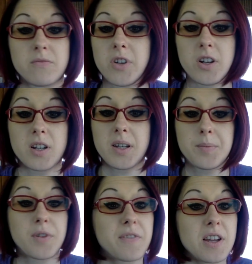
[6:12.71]
very
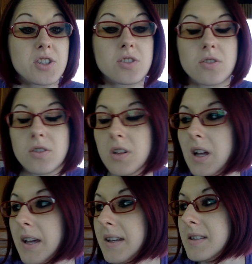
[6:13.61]
professional
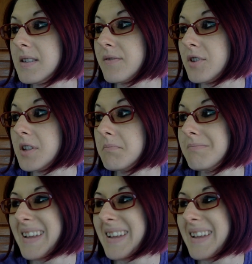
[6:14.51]
and different